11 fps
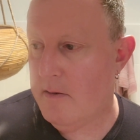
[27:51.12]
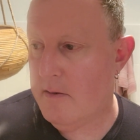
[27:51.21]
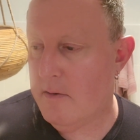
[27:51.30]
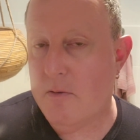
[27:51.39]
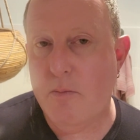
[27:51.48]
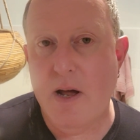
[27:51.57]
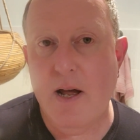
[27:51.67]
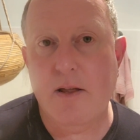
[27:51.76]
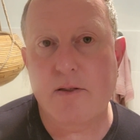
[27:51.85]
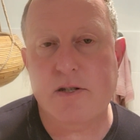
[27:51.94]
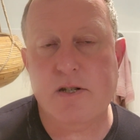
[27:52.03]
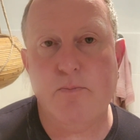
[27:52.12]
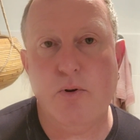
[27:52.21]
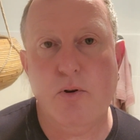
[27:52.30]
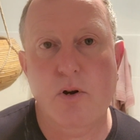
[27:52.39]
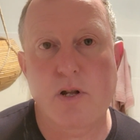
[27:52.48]
all my other
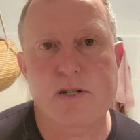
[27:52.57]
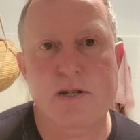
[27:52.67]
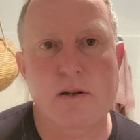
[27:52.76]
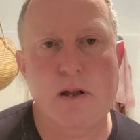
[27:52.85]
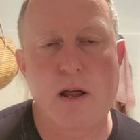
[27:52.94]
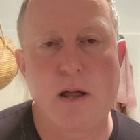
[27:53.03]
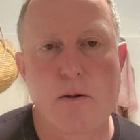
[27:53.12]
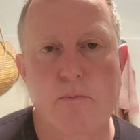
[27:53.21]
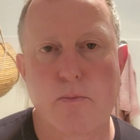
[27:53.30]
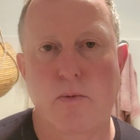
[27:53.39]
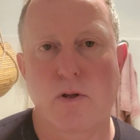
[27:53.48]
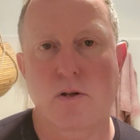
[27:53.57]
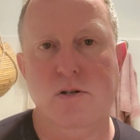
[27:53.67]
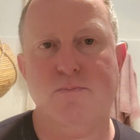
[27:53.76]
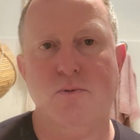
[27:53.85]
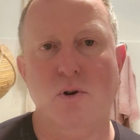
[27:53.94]
supporters who
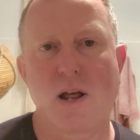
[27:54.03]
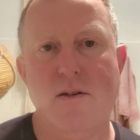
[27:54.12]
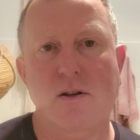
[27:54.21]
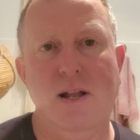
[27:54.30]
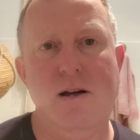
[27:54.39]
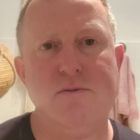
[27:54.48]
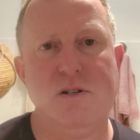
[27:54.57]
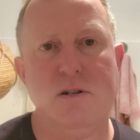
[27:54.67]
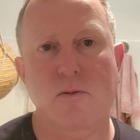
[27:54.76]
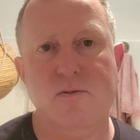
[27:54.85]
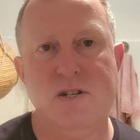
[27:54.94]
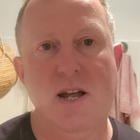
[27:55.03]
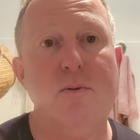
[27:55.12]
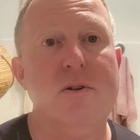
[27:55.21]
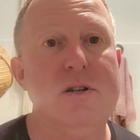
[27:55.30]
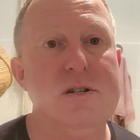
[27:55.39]
support other clubs, and obviously
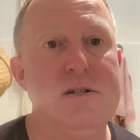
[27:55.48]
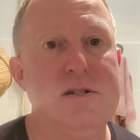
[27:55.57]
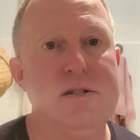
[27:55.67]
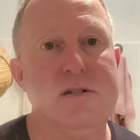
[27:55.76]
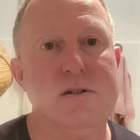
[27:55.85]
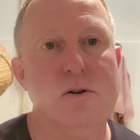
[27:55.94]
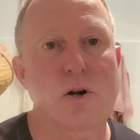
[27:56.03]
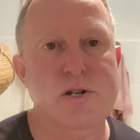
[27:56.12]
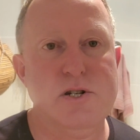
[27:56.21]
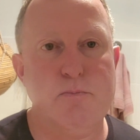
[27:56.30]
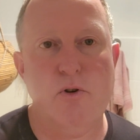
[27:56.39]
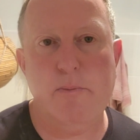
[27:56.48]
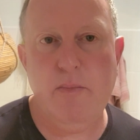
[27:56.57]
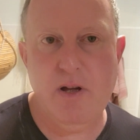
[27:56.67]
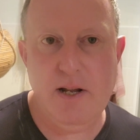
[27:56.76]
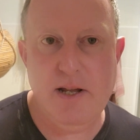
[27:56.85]
up in the Scottish
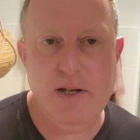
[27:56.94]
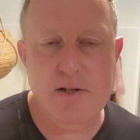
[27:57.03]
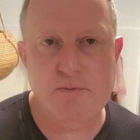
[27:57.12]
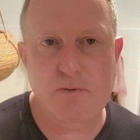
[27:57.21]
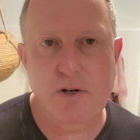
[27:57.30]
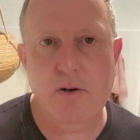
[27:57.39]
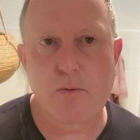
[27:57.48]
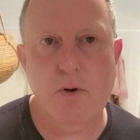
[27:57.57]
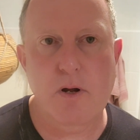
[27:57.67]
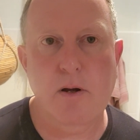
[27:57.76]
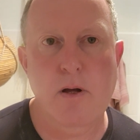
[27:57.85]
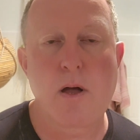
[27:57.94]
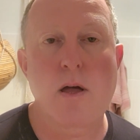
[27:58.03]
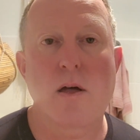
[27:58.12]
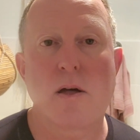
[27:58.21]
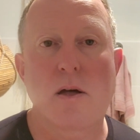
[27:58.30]
Premier League as well.
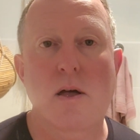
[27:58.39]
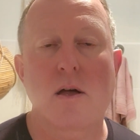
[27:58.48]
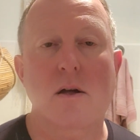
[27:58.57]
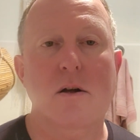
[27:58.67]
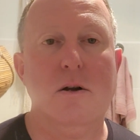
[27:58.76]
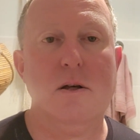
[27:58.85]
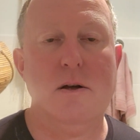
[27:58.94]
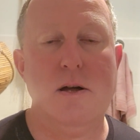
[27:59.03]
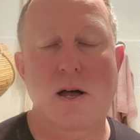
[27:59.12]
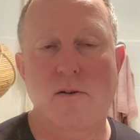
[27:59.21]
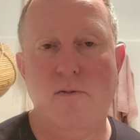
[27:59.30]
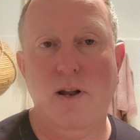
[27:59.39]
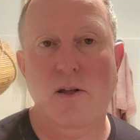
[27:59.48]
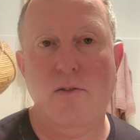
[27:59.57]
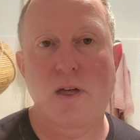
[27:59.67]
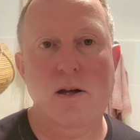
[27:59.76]
Got a
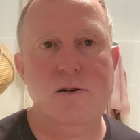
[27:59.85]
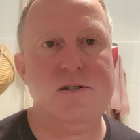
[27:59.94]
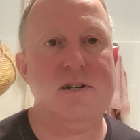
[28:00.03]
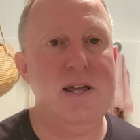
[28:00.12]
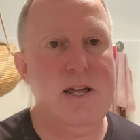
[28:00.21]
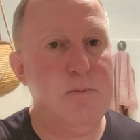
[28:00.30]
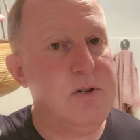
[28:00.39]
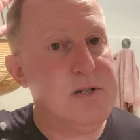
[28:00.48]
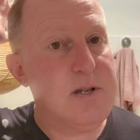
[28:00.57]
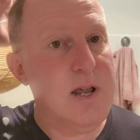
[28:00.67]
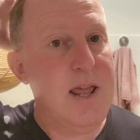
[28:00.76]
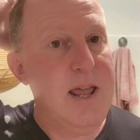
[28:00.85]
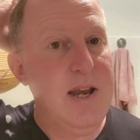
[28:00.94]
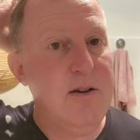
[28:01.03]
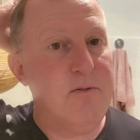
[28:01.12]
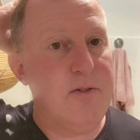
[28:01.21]
fella there whose team is
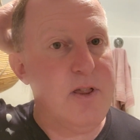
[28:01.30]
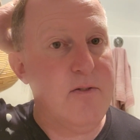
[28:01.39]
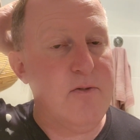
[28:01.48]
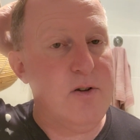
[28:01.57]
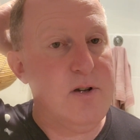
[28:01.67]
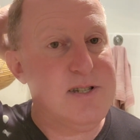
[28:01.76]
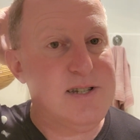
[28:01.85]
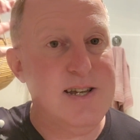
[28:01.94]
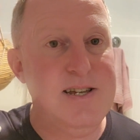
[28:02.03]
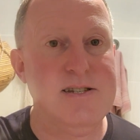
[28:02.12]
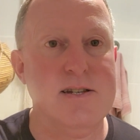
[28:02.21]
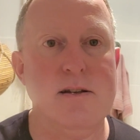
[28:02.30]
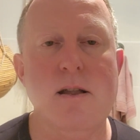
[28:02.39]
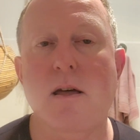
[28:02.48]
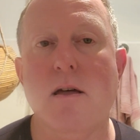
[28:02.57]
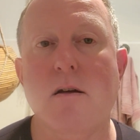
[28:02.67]
in for their first season
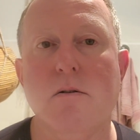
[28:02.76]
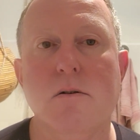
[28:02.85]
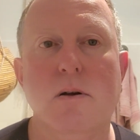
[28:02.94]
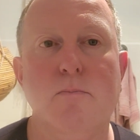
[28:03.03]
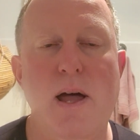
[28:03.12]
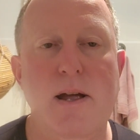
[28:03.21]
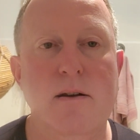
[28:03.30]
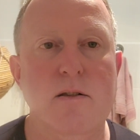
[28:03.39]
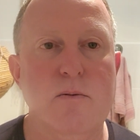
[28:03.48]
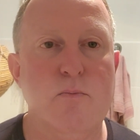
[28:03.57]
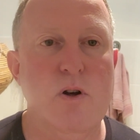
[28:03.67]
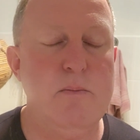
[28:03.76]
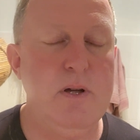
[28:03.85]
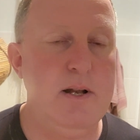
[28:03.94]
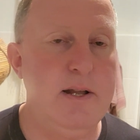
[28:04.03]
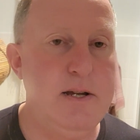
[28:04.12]
back into the
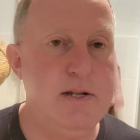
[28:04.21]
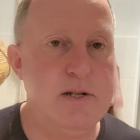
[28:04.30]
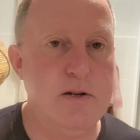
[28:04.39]
Premier League, so